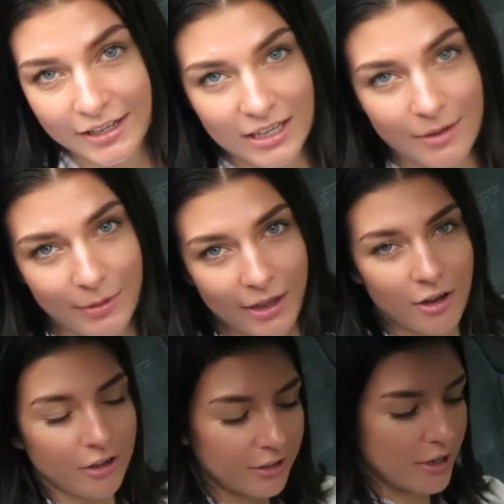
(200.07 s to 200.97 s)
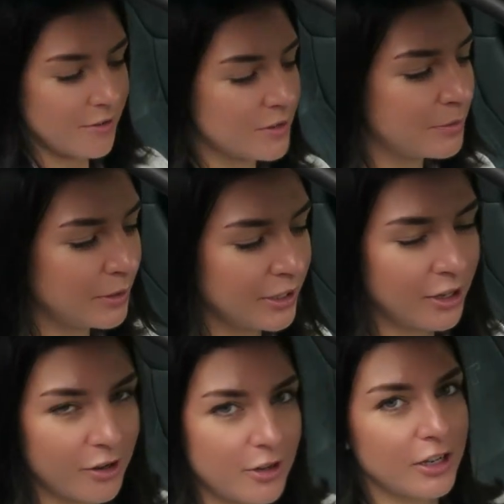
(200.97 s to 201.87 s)
except they are comfortable, and
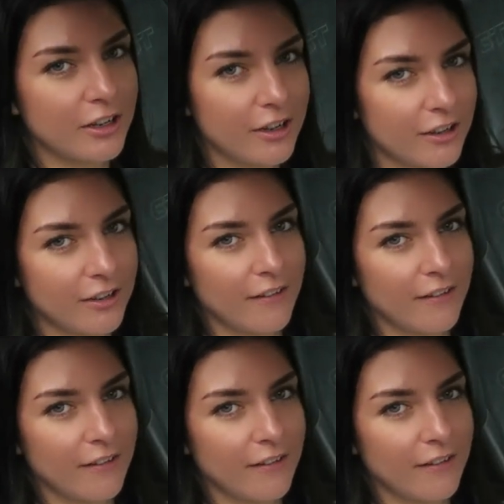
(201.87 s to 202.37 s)
you know, you can